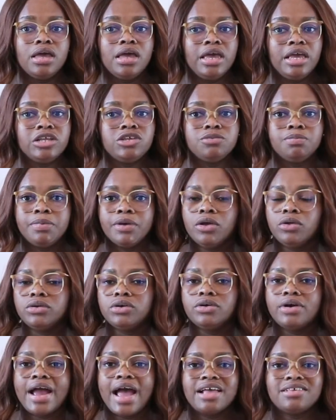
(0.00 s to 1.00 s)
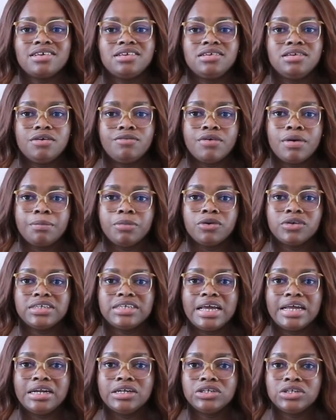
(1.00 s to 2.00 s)
Each builder has a different
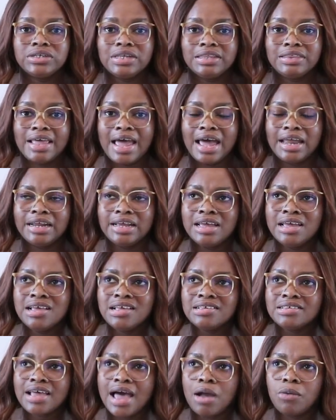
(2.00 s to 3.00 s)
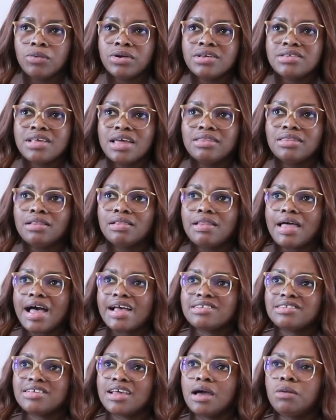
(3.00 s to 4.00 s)
percentage that is. I want to say the
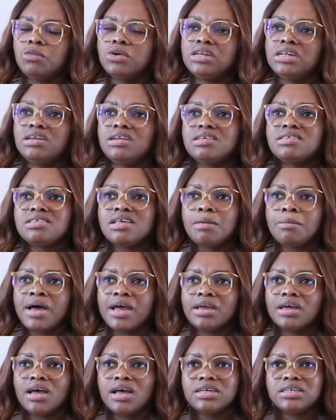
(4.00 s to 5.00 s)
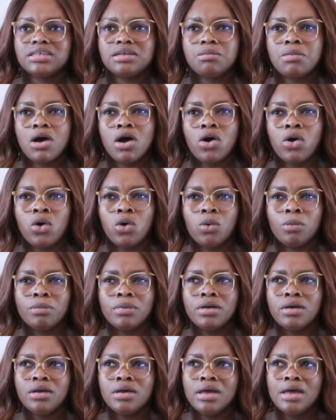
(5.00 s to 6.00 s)
last time we did a semi-custom
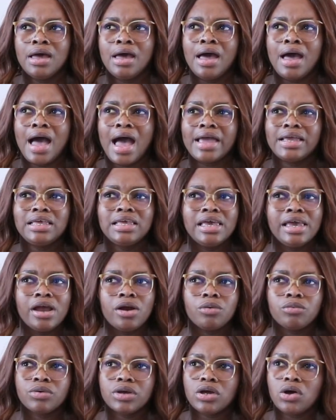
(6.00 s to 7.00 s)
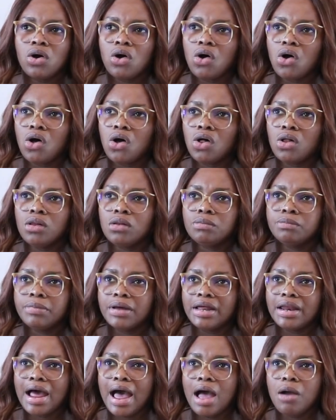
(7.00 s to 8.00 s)
home, I can't recall,
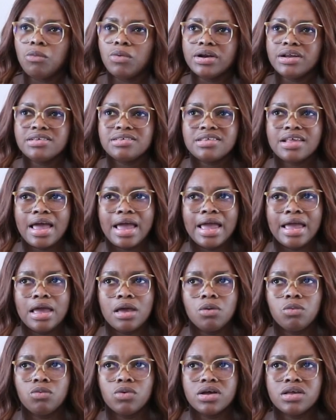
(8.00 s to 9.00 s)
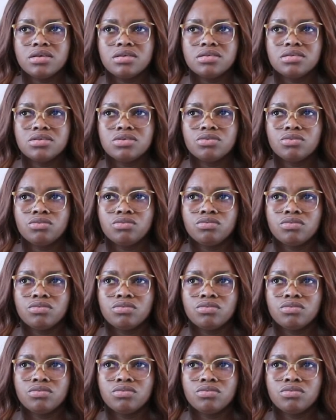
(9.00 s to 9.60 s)
but I want to say it was